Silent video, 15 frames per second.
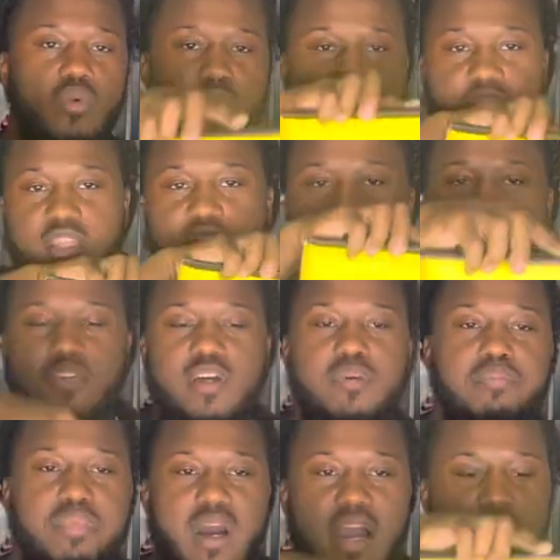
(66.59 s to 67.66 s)
We get the
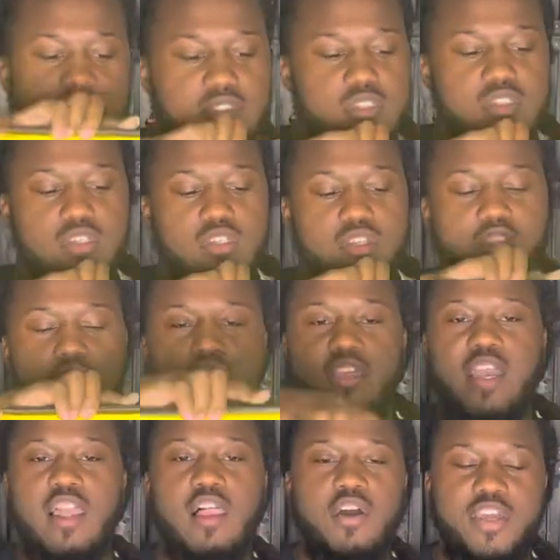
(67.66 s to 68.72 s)
flip box, you know,
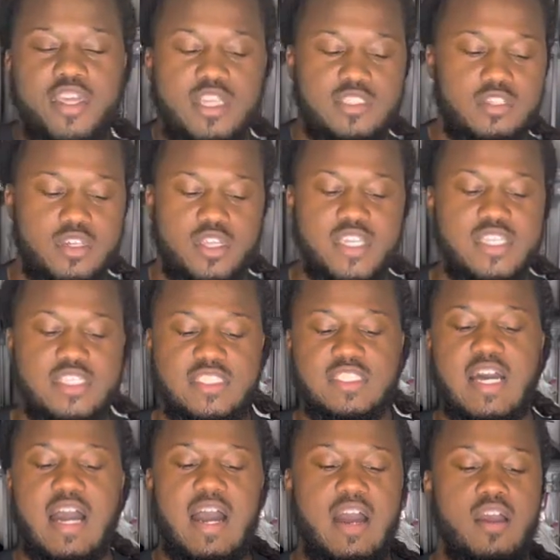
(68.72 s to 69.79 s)
yellow hits on the
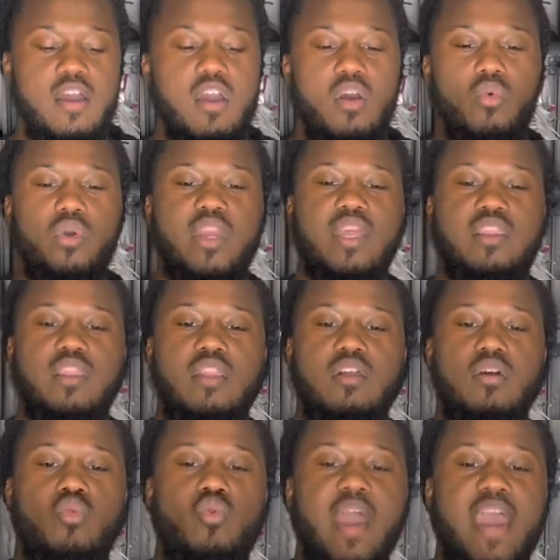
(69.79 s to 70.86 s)
inside. We get the
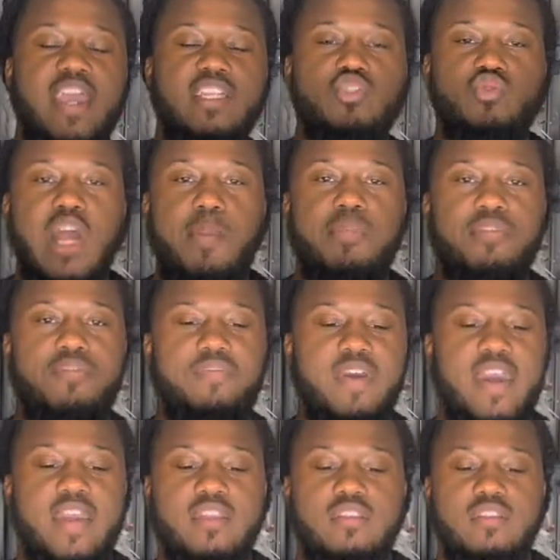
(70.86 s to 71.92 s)
little raindrop
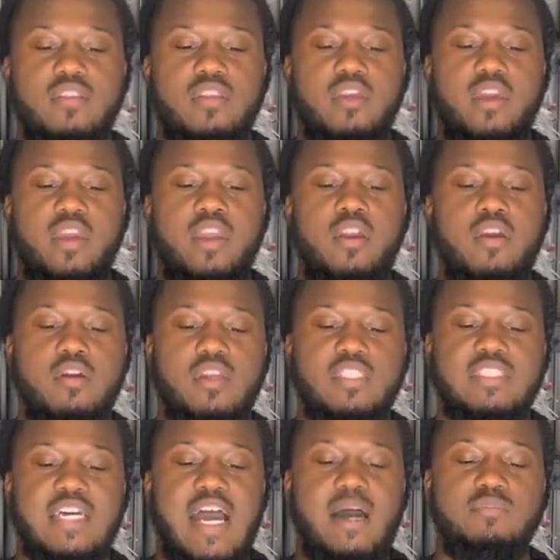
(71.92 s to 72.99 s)
effect here on
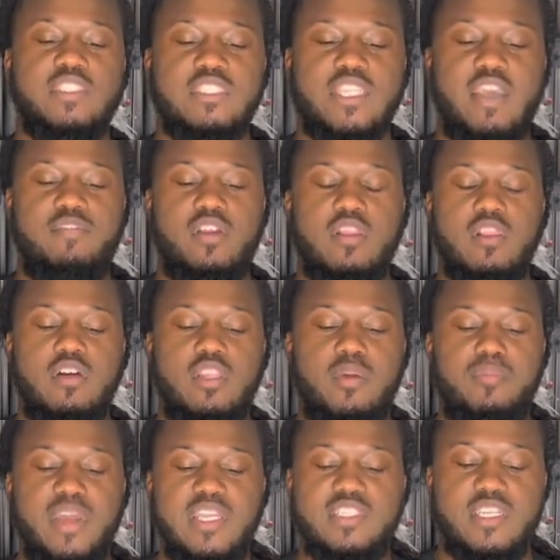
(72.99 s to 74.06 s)
the top, just giving it a little
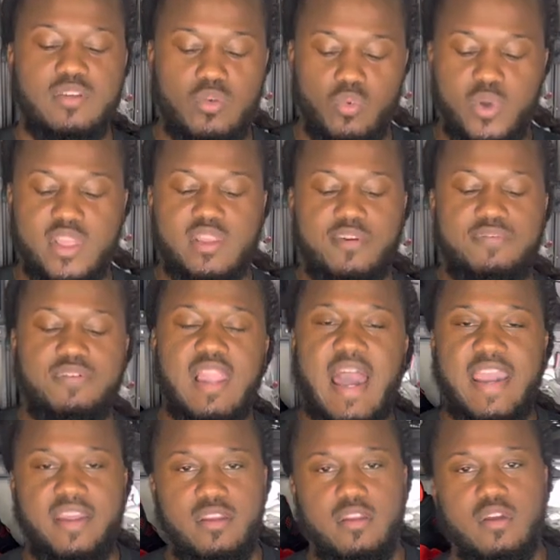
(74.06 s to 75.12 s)
dimension with the
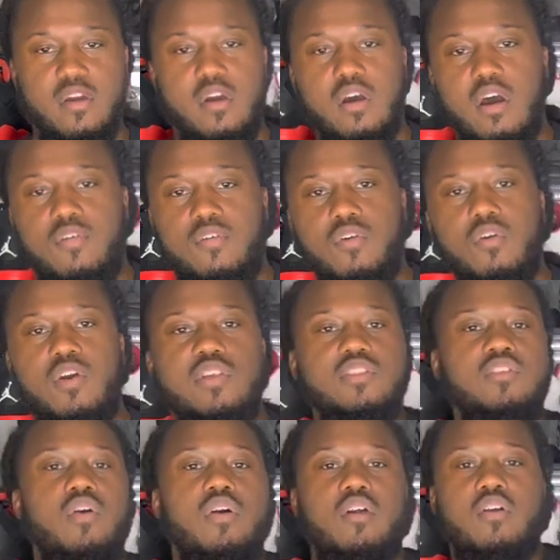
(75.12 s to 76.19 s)
flight, of
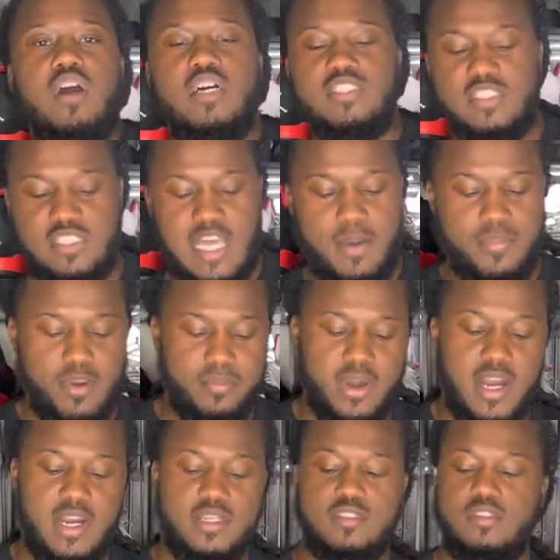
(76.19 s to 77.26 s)
course, going across the top of the
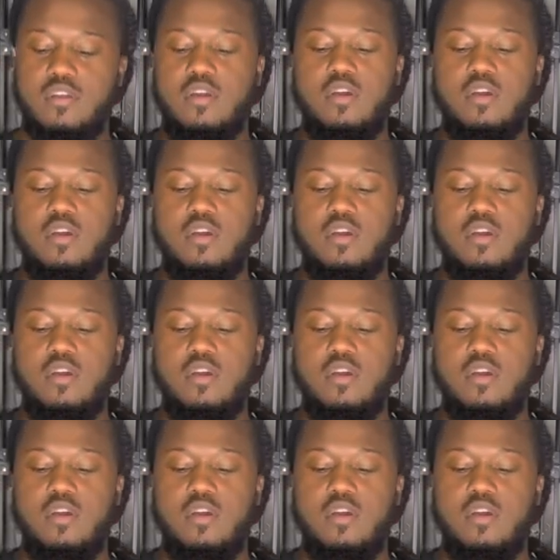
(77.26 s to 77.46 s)
box.